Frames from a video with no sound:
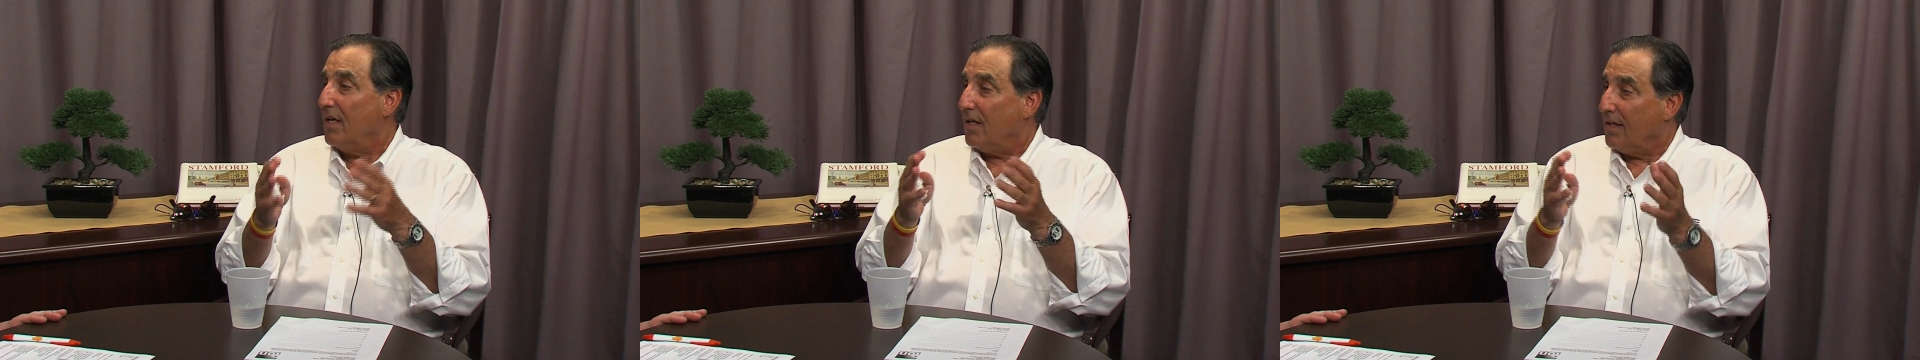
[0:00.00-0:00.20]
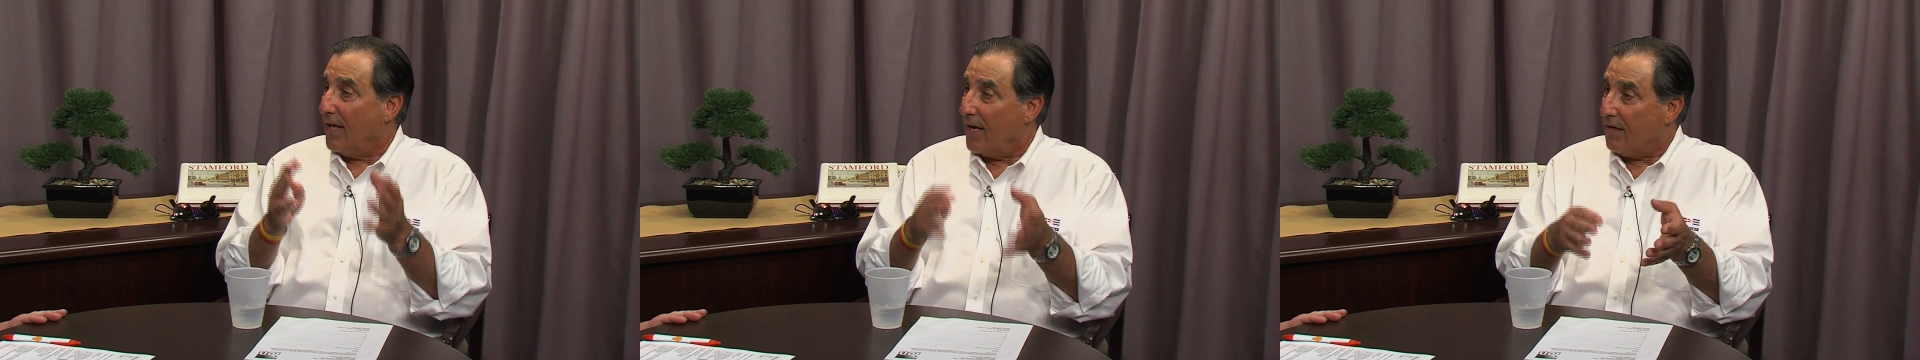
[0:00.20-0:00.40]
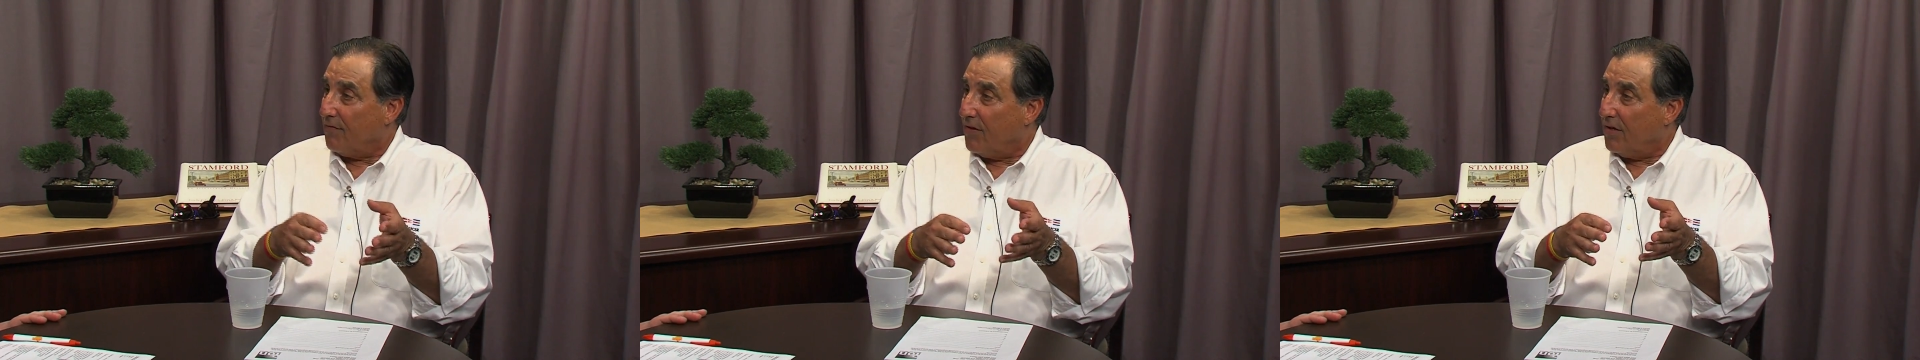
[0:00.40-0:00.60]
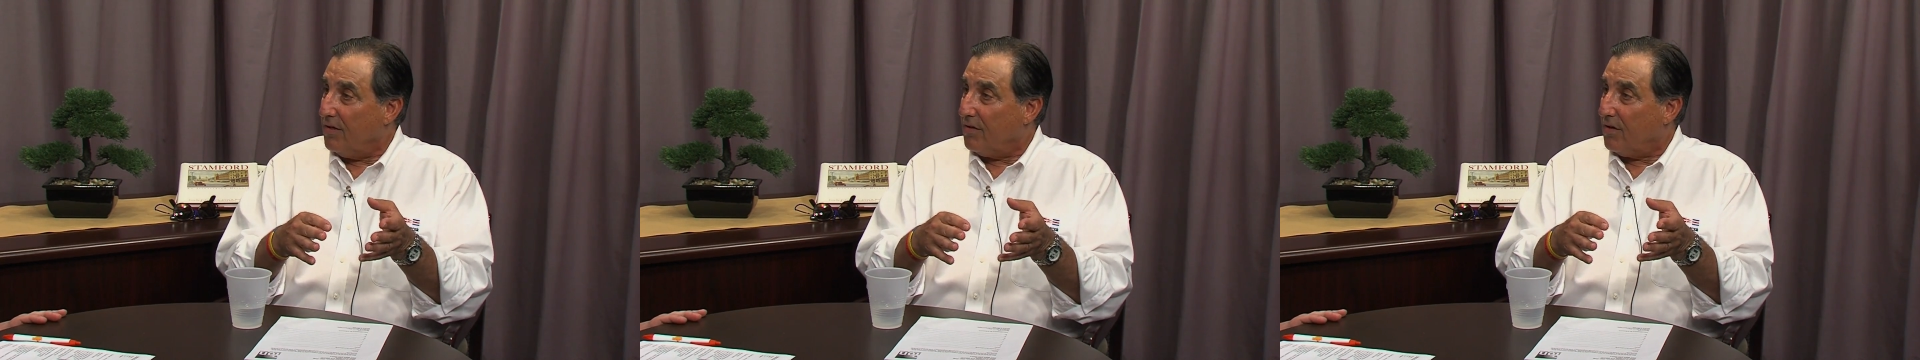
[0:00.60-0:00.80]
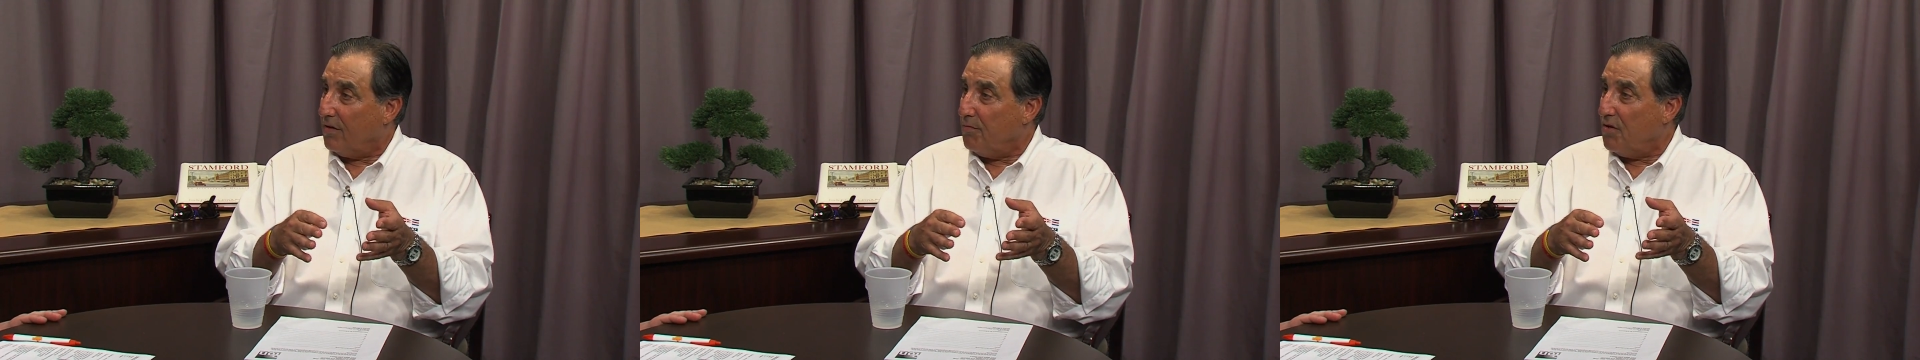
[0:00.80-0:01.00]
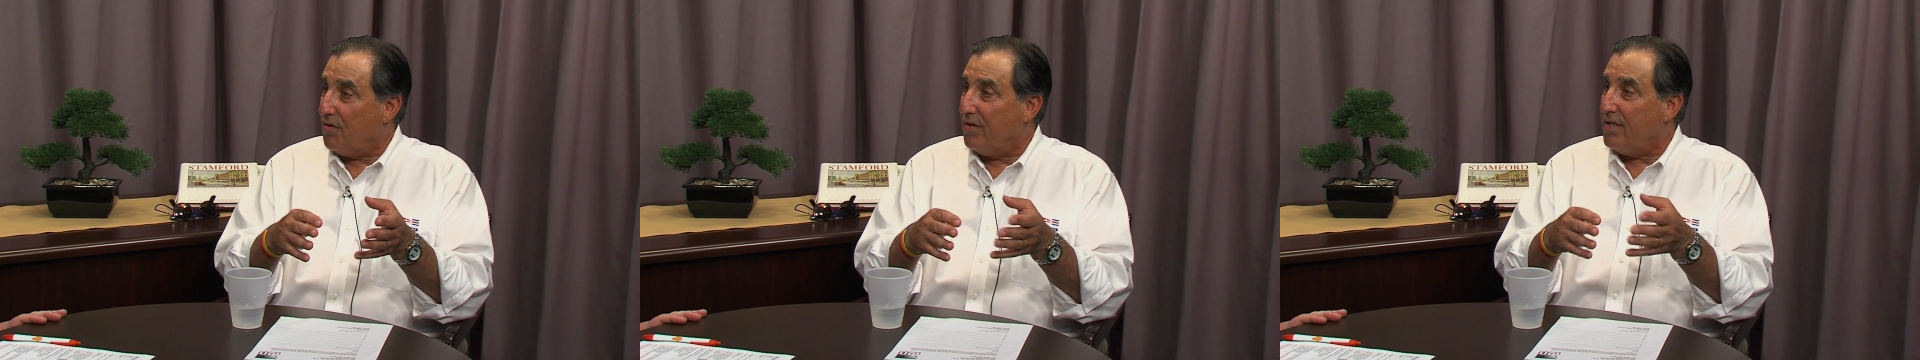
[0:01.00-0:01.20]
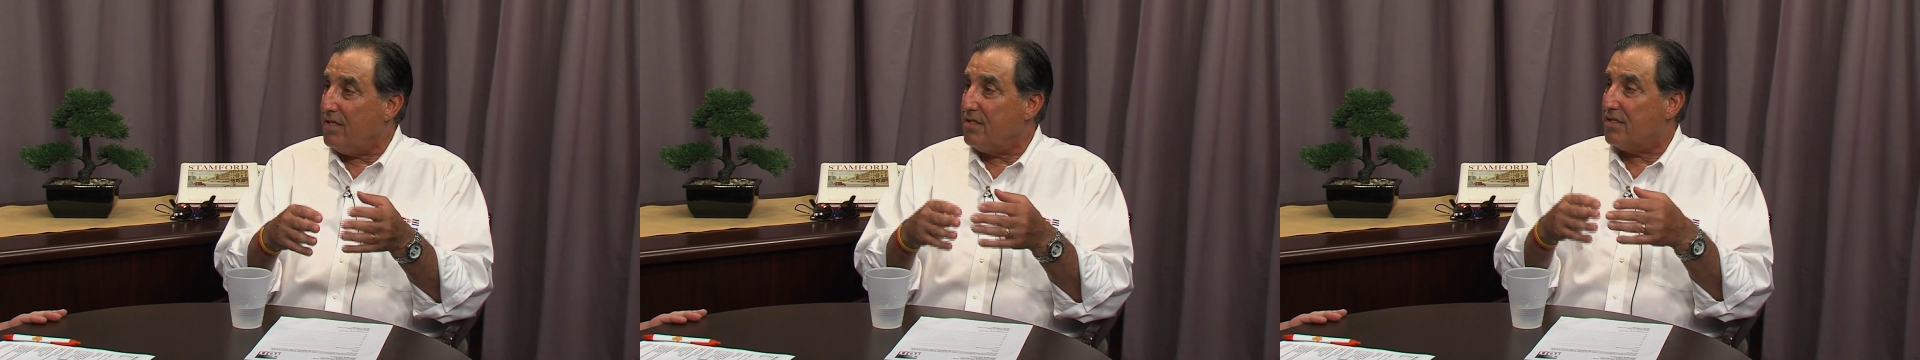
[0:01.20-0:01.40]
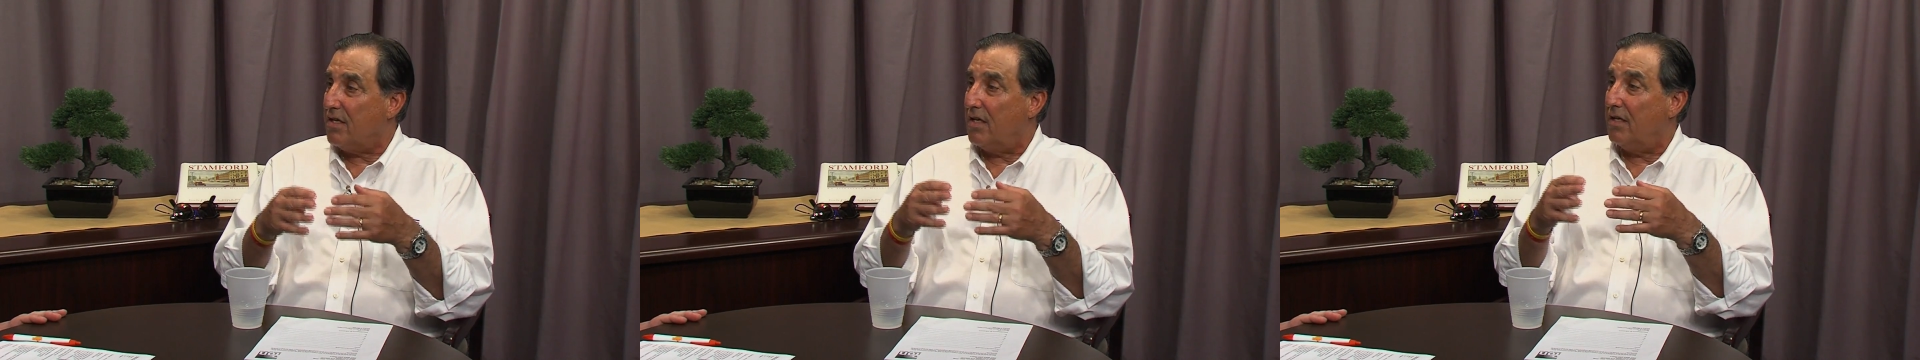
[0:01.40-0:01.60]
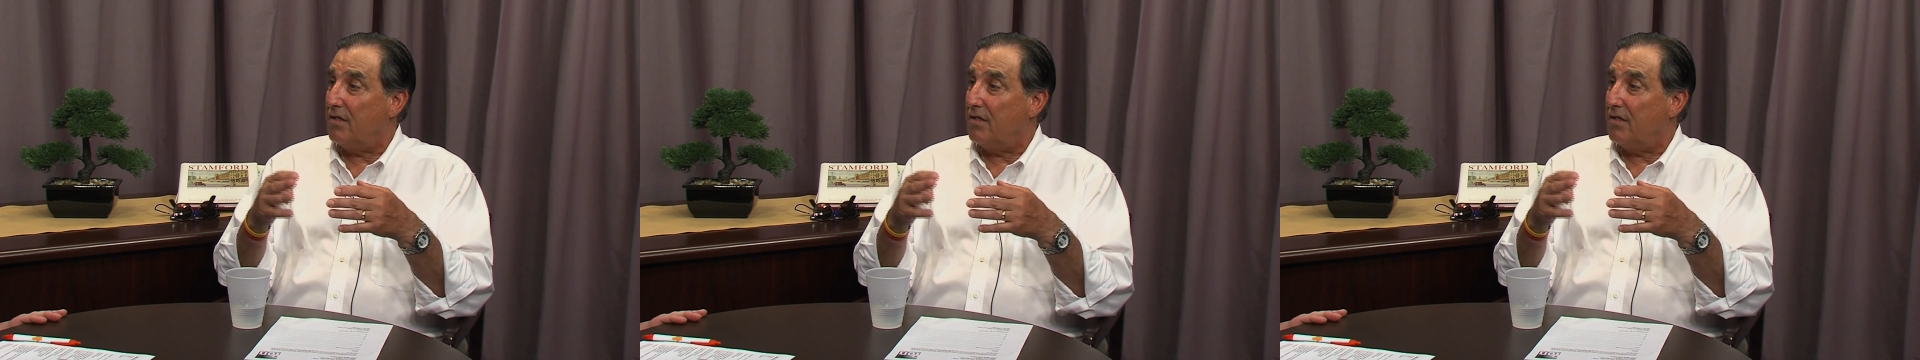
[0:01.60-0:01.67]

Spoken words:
A lot of the communities,